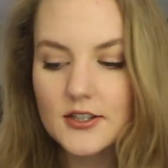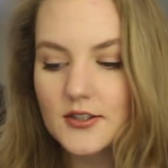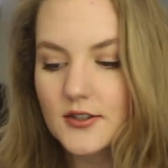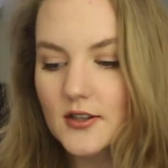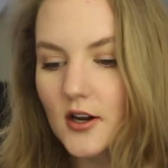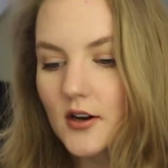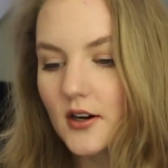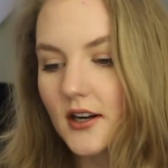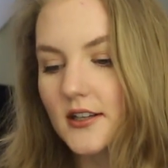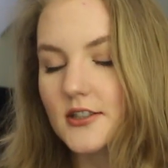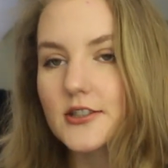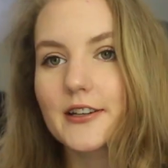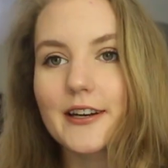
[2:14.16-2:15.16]
so
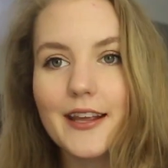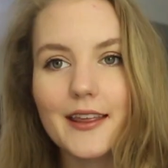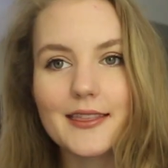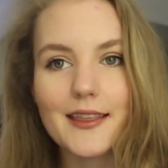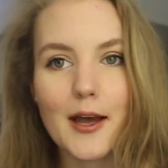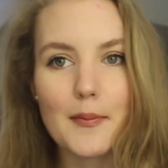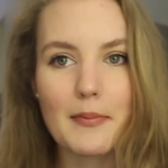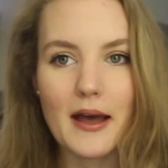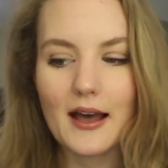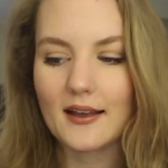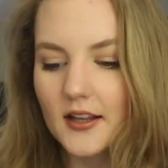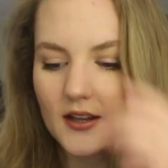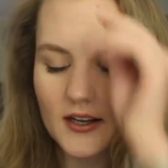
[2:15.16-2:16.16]
I'm just gonna get that
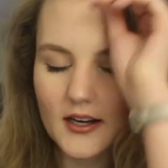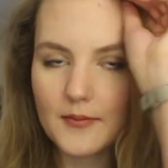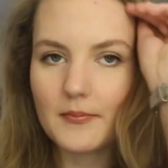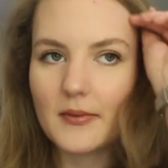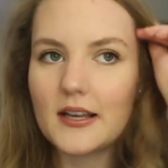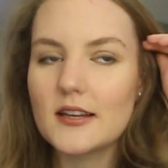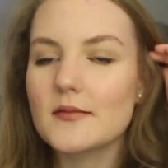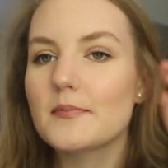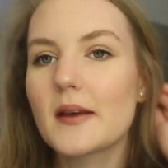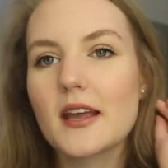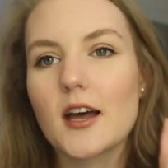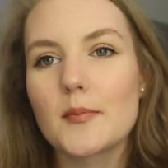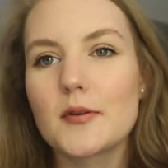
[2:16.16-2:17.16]
back, and then I might
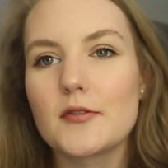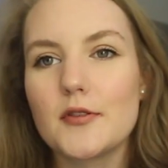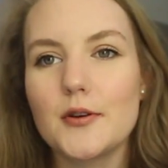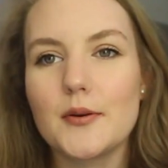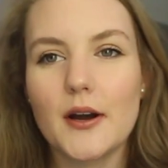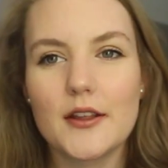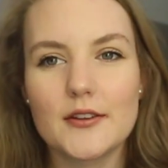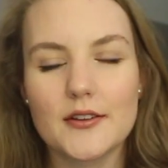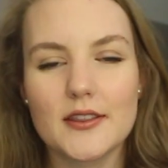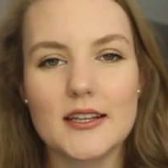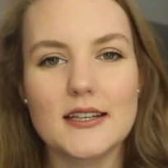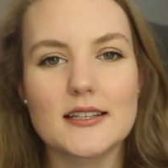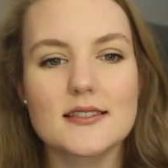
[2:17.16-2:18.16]
pick up a few other
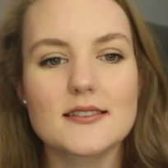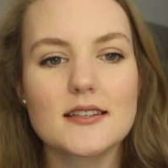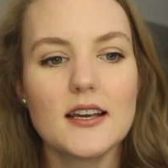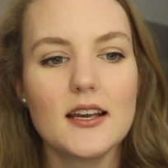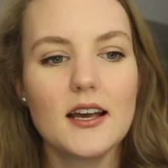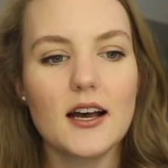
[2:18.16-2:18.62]
things.